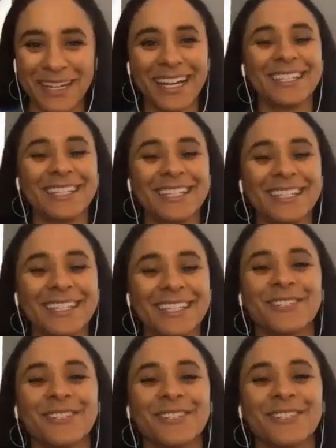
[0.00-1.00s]
training
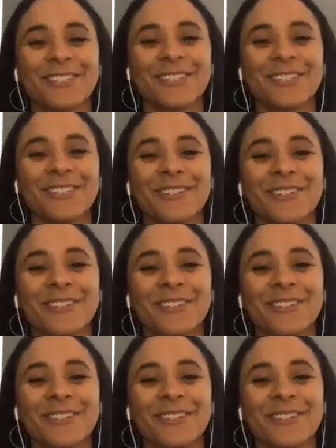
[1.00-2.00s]
next to some of the best
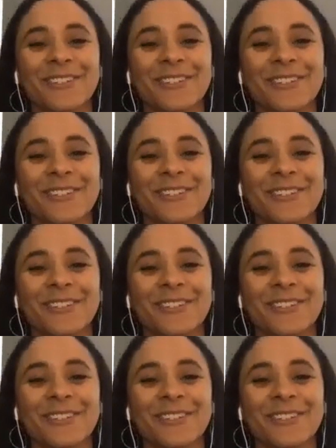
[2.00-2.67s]
athletes in the world.